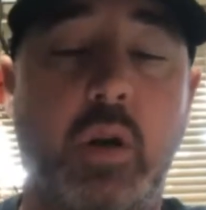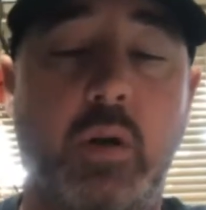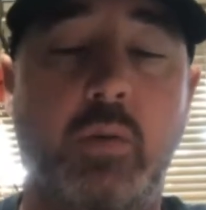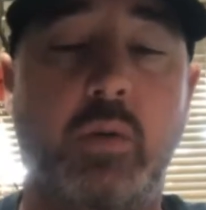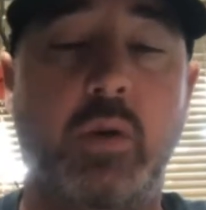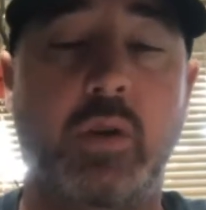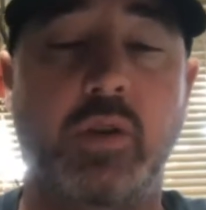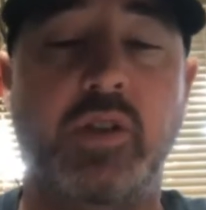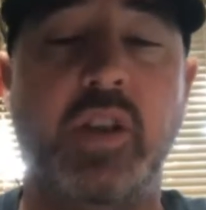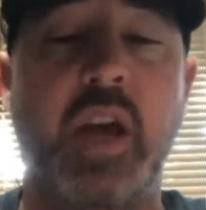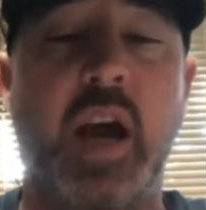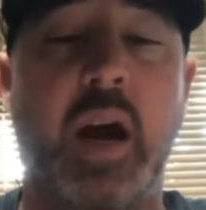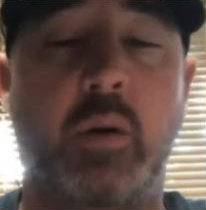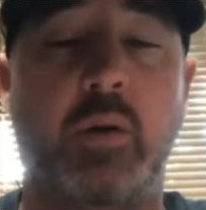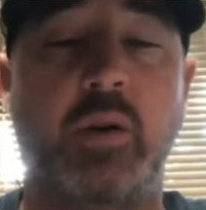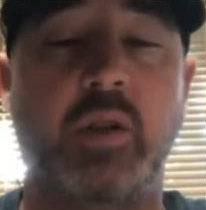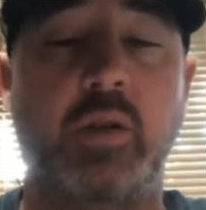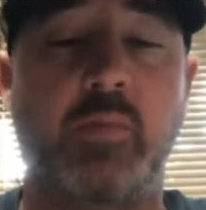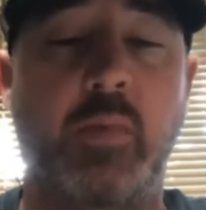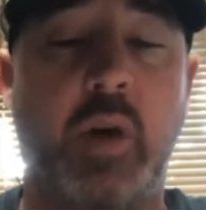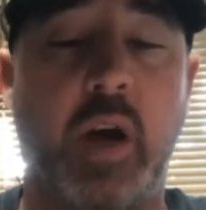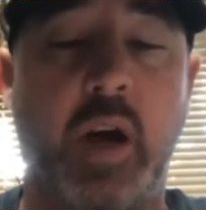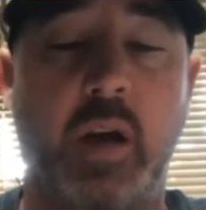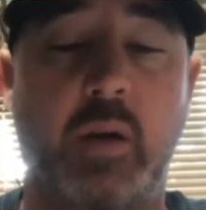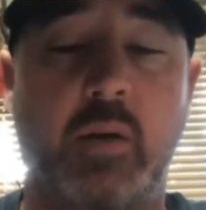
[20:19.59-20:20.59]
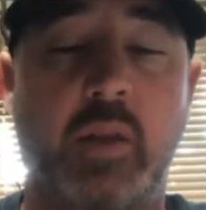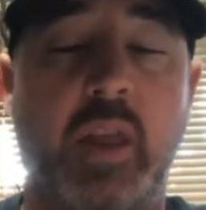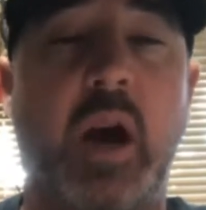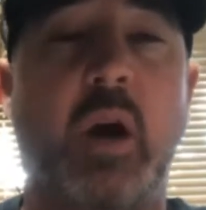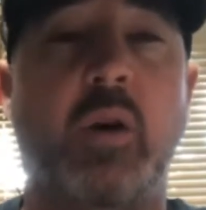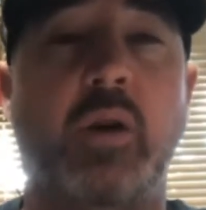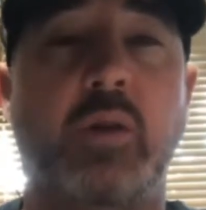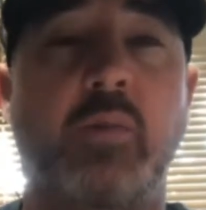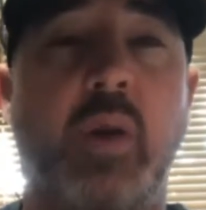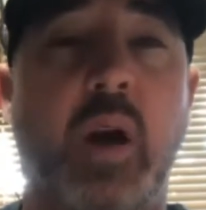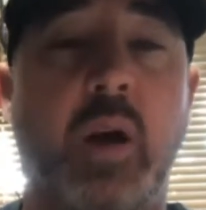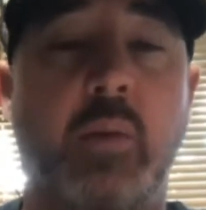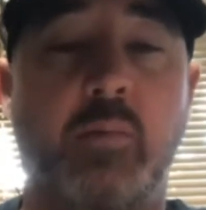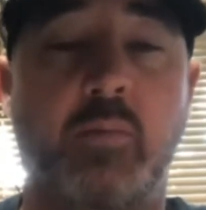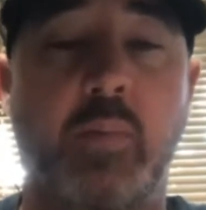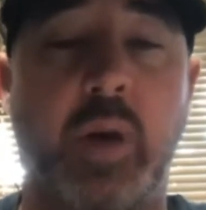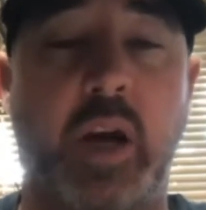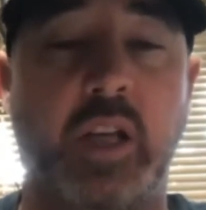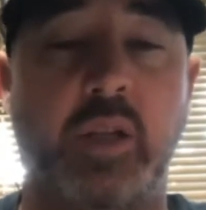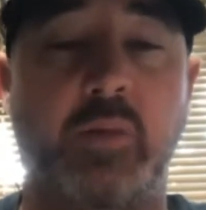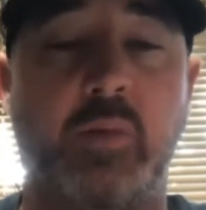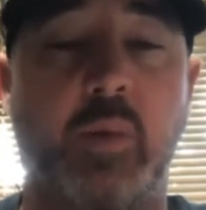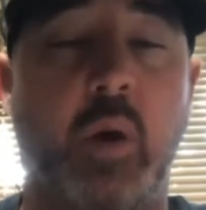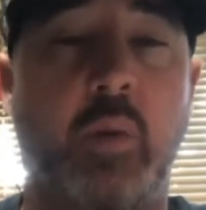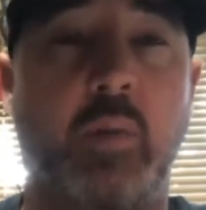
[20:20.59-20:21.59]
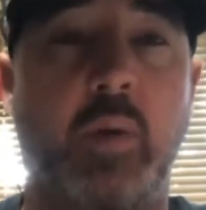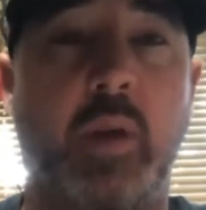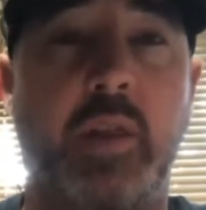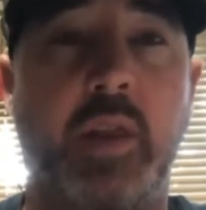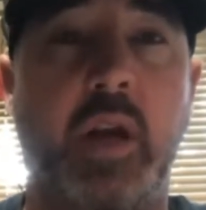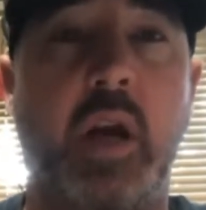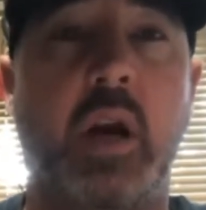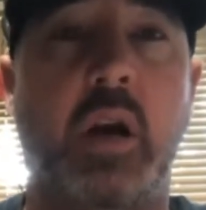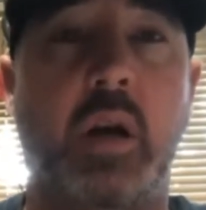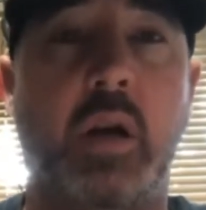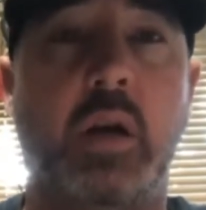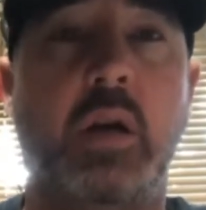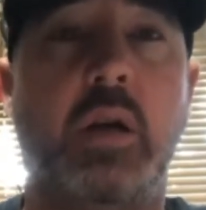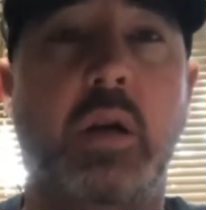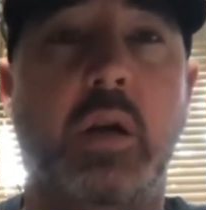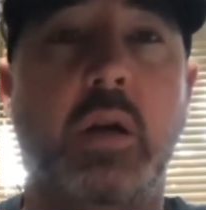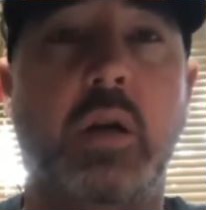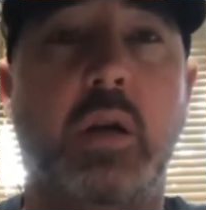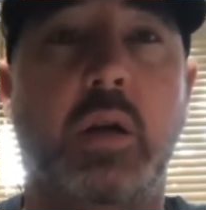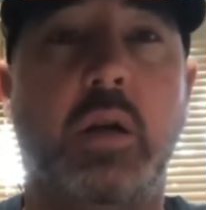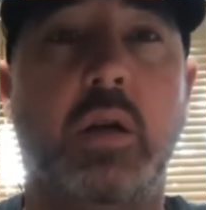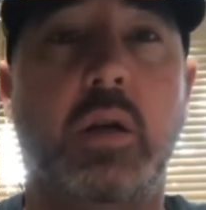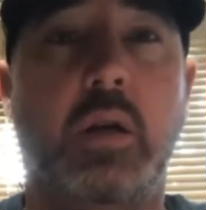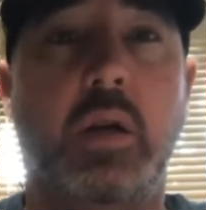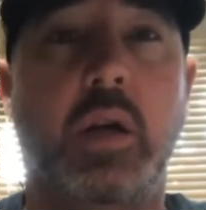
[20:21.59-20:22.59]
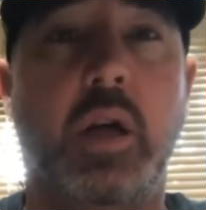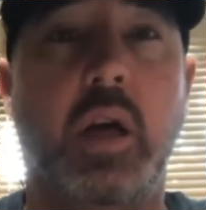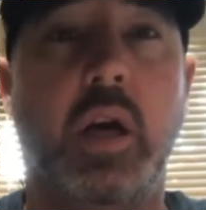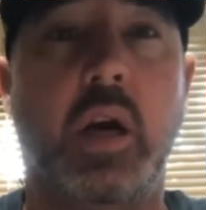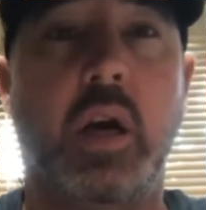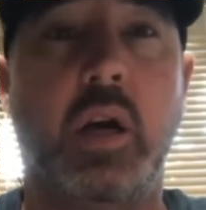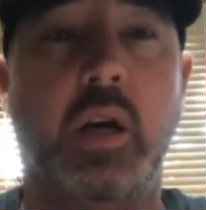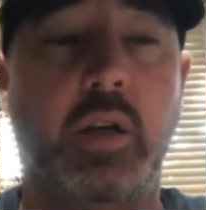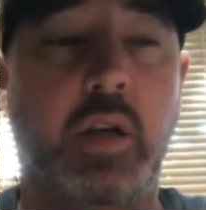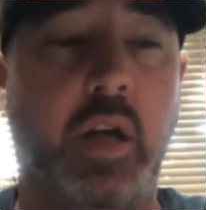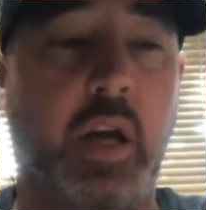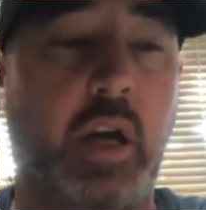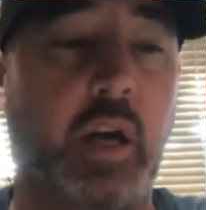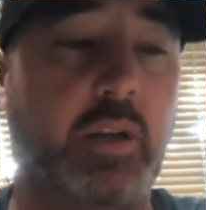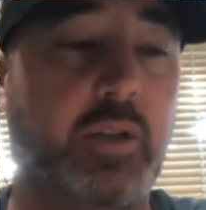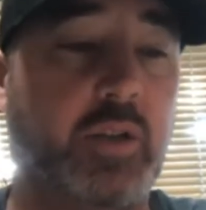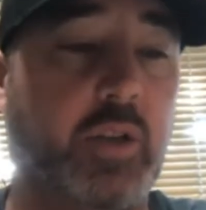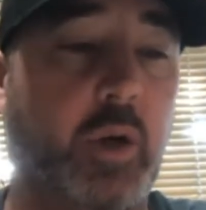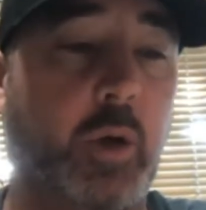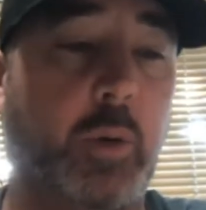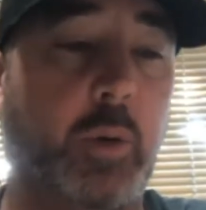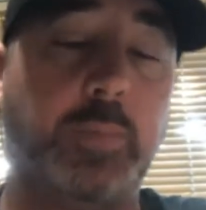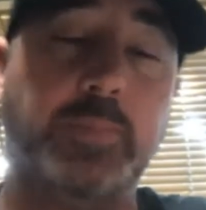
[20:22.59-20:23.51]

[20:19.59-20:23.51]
That was my best moment there. Yeah. So.